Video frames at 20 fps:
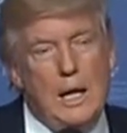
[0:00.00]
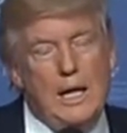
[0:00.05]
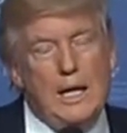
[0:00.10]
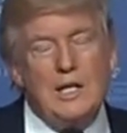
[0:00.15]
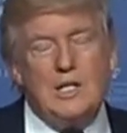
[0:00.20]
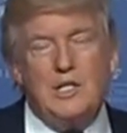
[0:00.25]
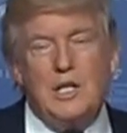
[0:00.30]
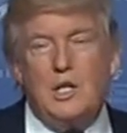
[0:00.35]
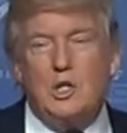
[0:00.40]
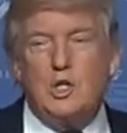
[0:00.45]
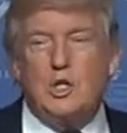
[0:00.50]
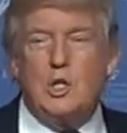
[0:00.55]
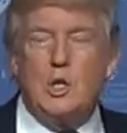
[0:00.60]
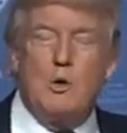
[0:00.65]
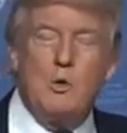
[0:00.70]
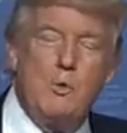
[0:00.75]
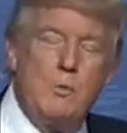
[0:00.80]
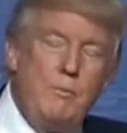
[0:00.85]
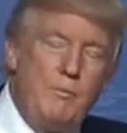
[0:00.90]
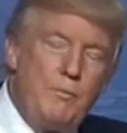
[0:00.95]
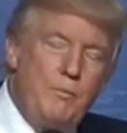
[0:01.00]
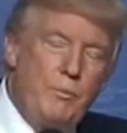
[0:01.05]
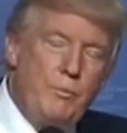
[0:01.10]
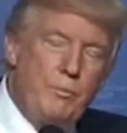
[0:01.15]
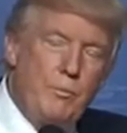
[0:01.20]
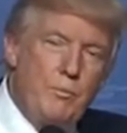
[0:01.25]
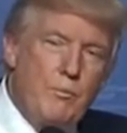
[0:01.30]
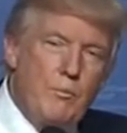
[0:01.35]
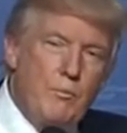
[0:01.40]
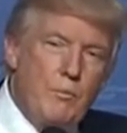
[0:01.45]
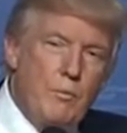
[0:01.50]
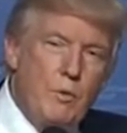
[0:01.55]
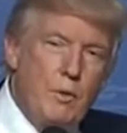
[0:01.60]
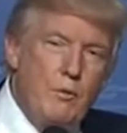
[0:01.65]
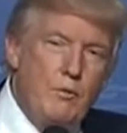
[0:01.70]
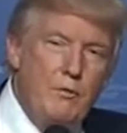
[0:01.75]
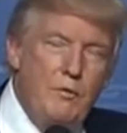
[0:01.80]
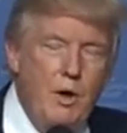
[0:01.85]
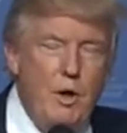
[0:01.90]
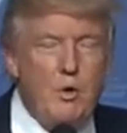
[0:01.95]
And I said, so,
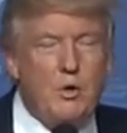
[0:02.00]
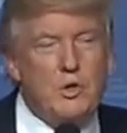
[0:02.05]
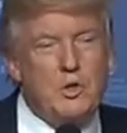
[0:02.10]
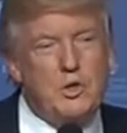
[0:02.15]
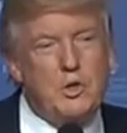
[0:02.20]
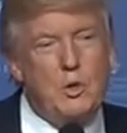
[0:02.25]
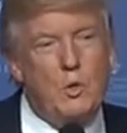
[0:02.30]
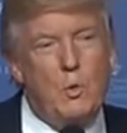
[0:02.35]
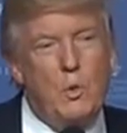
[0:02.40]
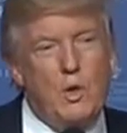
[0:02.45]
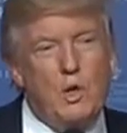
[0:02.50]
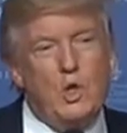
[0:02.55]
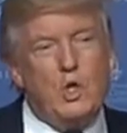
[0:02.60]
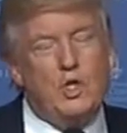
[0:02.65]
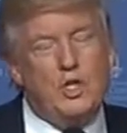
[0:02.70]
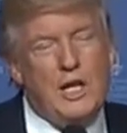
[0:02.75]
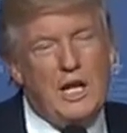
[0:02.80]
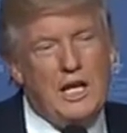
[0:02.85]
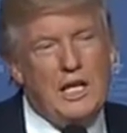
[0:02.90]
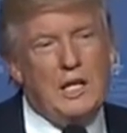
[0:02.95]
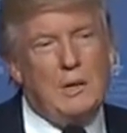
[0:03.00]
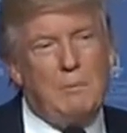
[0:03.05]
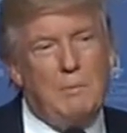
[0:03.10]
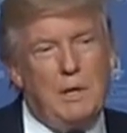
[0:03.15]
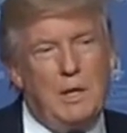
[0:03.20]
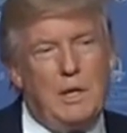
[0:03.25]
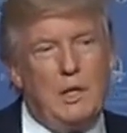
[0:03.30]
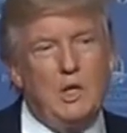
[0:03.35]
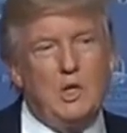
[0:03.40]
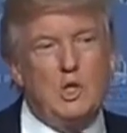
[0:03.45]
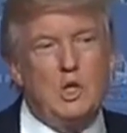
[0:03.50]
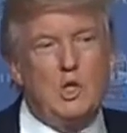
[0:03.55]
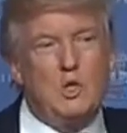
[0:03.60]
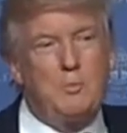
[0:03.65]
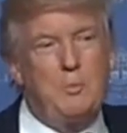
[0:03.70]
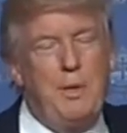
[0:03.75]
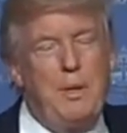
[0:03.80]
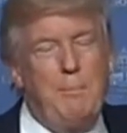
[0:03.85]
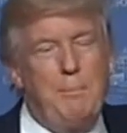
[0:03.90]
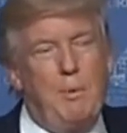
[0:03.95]
folks, what you're telling me is
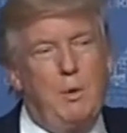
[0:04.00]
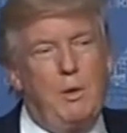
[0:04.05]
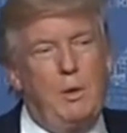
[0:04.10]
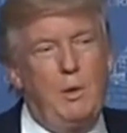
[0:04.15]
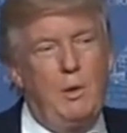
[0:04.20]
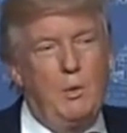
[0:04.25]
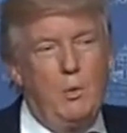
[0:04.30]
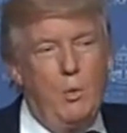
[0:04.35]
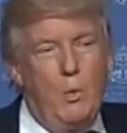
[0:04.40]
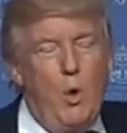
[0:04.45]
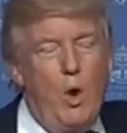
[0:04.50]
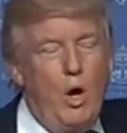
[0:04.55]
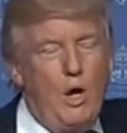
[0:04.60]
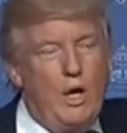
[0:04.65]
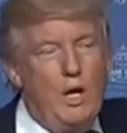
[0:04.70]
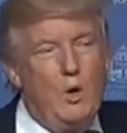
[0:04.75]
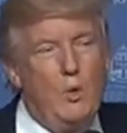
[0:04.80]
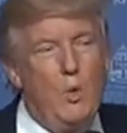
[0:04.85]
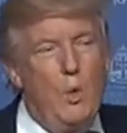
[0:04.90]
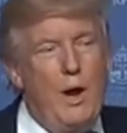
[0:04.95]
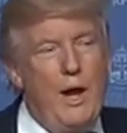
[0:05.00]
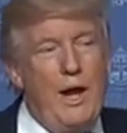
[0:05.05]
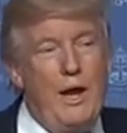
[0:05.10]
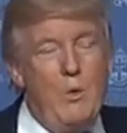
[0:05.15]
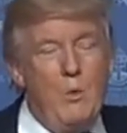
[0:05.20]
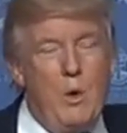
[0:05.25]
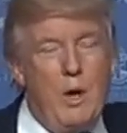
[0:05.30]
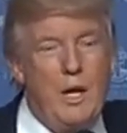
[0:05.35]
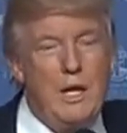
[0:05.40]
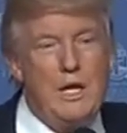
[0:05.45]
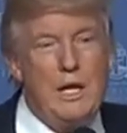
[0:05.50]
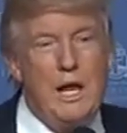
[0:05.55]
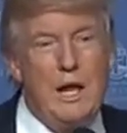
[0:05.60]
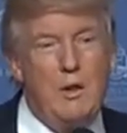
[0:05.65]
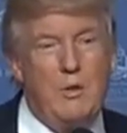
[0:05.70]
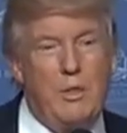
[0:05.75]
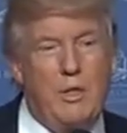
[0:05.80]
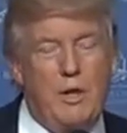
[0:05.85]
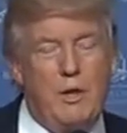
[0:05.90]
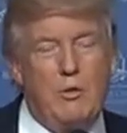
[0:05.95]
those people walking way, way
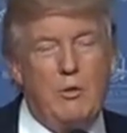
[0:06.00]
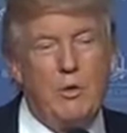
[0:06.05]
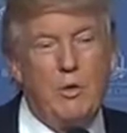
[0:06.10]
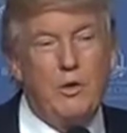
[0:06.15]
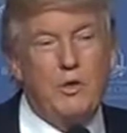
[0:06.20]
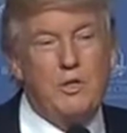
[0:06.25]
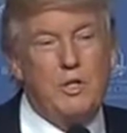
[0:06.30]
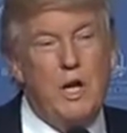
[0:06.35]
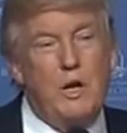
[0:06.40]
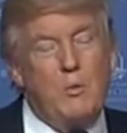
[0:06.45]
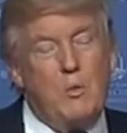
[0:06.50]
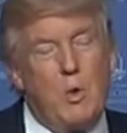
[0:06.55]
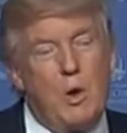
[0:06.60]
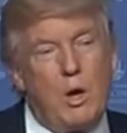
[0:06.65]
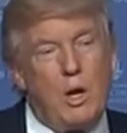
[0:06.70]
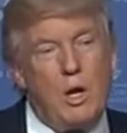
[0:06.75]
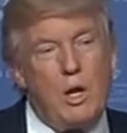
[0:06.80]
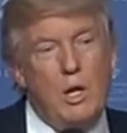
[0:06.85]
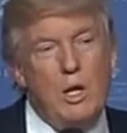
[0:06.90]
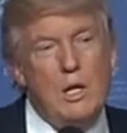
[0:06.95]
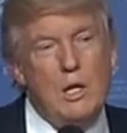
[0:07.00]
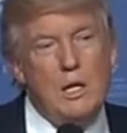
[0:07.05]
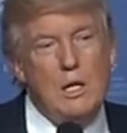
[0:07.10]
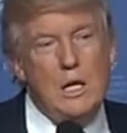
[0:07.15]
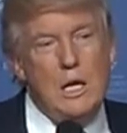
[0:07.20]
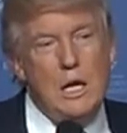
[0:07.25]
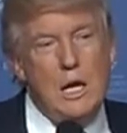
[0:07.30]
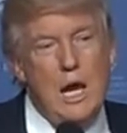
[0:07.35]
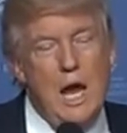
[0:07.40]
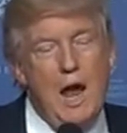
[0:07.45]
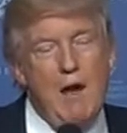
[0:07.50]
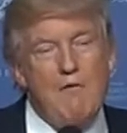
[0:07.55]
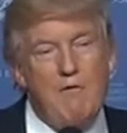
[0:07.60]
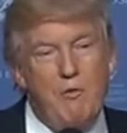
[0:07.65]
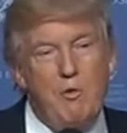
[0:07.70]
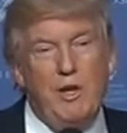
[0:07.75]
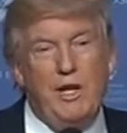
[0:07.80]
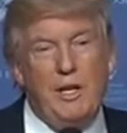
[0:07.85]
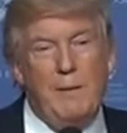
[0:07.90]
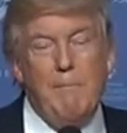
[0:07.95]
down there on the sidewalk
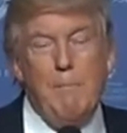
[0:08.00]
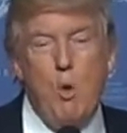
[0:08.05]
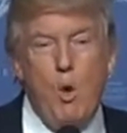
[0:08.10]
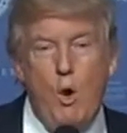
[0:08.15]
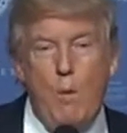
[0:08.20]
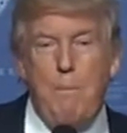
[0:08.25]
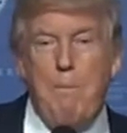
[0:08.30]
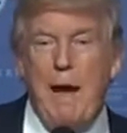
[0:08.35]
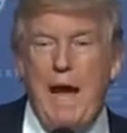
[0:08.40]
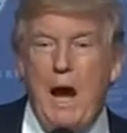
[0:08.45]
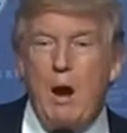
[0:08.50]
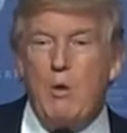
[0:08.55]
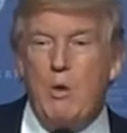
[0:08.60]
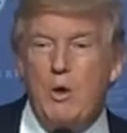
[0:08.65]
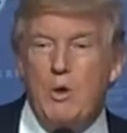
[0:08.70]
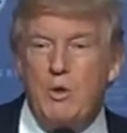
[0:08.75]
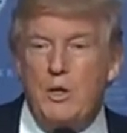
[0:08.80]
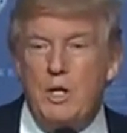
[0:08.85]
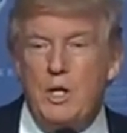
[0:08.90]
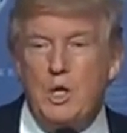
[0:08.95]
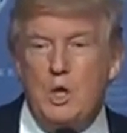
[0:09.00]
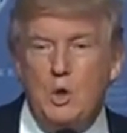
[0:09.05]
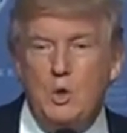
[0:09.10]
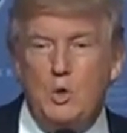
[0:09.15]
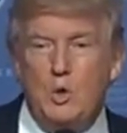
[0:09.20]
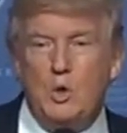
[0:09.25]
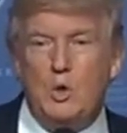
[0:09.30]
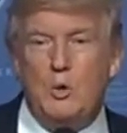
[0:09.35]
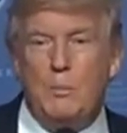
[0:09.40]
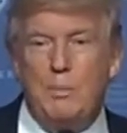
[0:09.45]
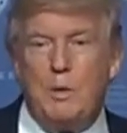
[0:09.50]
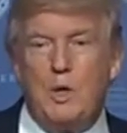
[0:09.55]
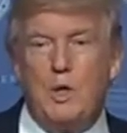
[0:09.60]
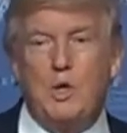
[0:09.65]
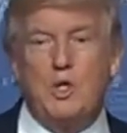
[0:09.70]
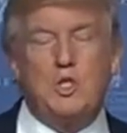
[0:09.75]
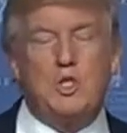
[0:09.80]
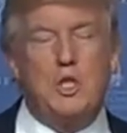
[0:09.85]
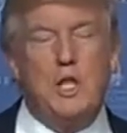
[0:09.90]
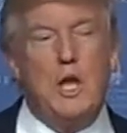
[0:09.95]
have really more power than you do
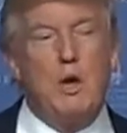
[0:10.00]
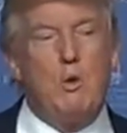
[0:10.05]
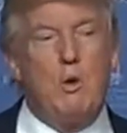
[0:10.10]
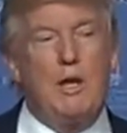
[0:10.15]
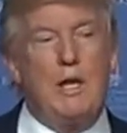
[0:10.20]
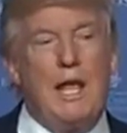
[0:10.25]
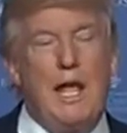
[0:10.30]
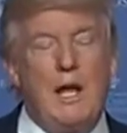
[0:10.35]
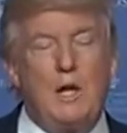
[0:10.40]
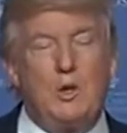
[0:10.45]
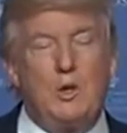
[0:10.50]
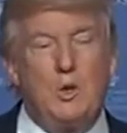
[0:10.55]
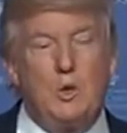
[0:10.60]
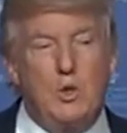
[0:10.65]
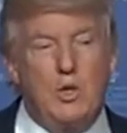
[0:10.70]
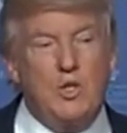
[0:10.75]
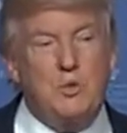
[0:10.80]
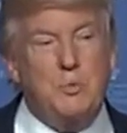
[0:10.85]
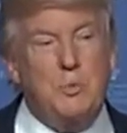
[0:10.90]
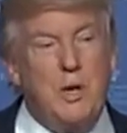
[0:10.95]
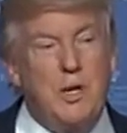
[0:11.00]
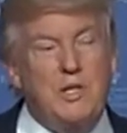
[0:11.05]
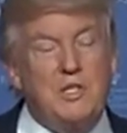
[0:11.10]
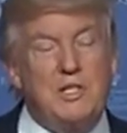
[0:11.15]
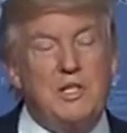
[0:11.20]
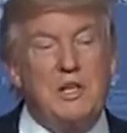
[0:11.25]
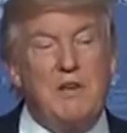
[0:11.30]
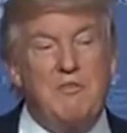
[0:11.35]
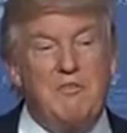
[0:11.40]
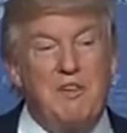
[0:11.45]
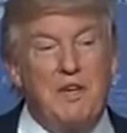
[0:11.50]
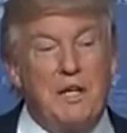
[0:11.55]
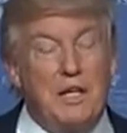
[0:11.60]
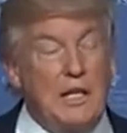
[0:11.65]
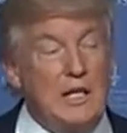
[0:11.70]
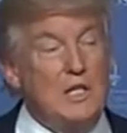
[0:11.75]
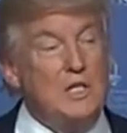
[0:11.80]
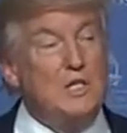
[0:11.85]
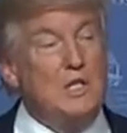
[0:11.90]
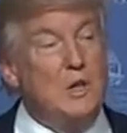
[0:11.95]
because they're allowed to express their
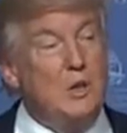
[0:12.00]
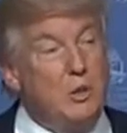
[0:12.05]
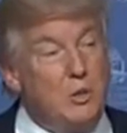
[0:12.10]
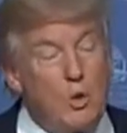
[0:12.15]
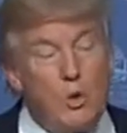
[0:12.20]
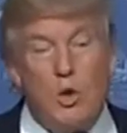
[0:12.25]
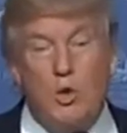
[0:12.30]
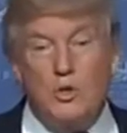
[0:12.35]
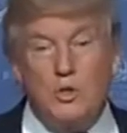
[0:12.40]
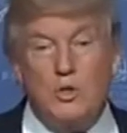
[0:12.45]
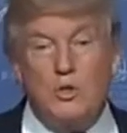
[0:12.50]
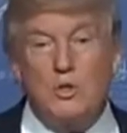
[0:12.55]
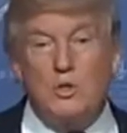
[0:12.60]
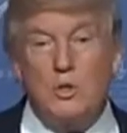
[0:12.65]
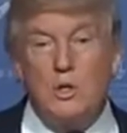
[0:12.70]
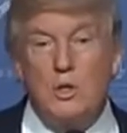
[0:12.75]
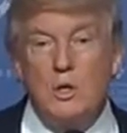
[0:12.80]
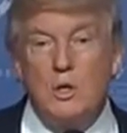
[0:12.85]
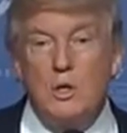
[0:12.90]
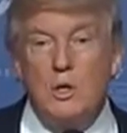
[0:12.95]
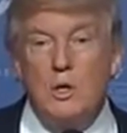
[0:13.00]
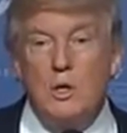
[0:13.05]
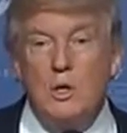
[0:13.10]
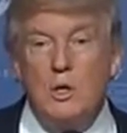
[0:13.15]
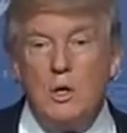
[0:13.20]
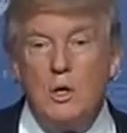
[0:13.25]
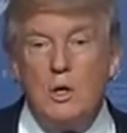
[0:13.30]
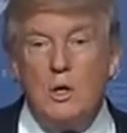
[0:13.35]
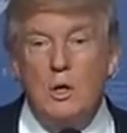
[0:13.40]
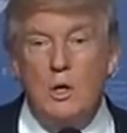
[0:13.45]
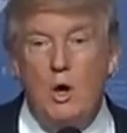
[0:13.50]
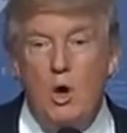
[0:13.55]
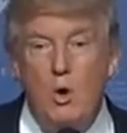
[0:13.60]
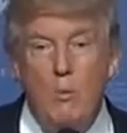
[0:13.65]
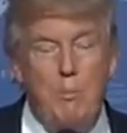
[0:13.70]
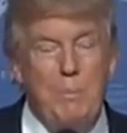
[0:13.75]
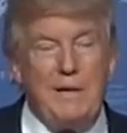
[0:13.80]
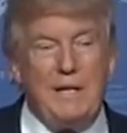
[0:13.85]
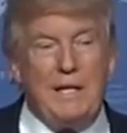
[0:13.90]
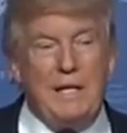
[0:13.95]
feelings and thoughts
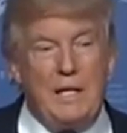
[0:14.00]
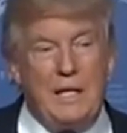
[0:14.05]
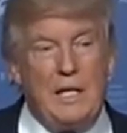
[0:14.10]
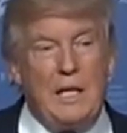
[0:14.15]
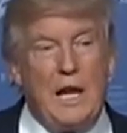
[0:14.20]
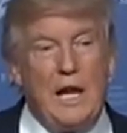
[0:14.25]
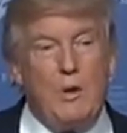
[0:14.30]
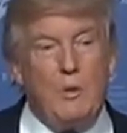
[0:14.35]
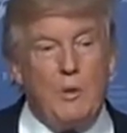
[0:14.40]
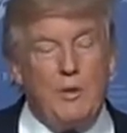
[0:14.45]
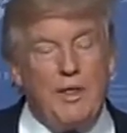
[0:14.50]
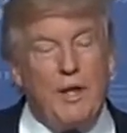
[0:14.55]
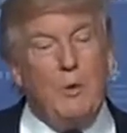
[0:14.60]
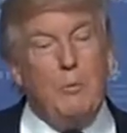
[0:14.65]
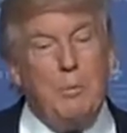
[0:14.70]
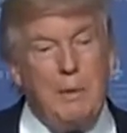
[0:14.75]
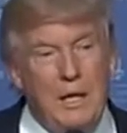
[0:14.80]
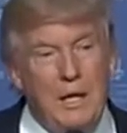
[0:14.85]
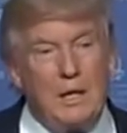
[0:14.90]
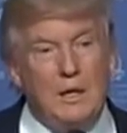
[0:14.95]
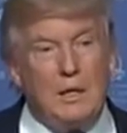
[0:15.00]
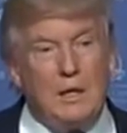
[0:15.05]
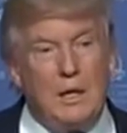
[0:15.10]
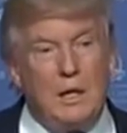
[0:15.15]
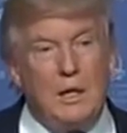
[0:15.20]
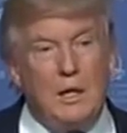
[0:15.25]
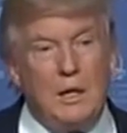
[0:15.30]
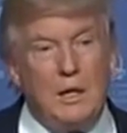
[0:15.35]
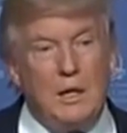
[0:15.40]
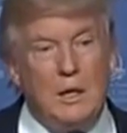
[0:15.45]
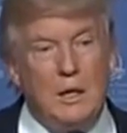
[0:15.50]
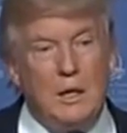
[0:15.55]
openly and without penalty.